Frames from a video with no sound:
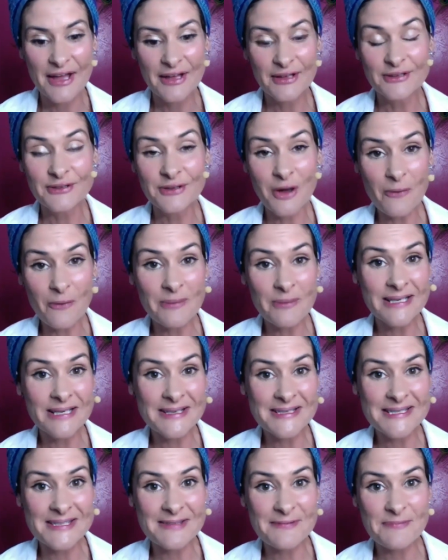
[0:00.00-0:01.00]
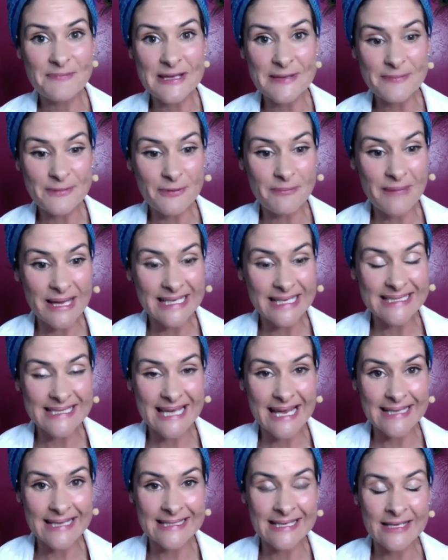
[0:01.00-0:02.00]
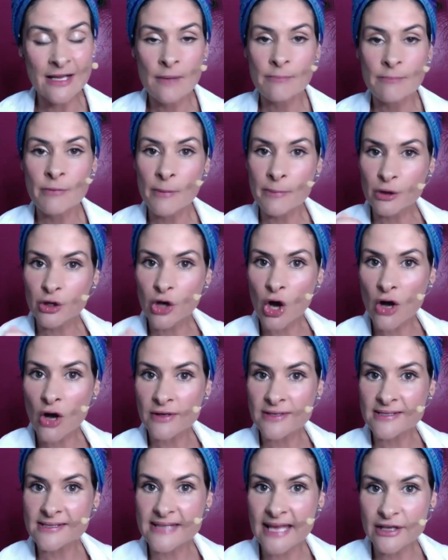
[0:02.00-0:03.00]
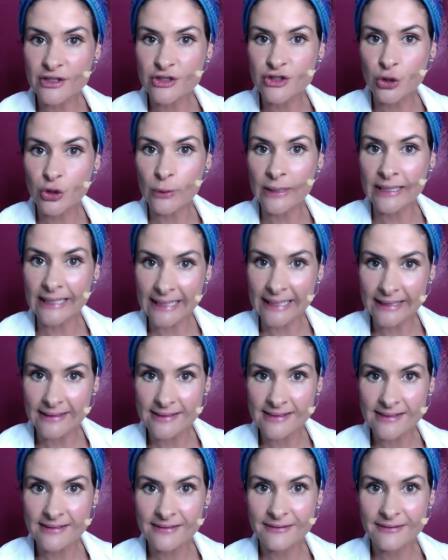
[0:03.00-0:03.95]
Not because of the people meditating, but because they're doing it.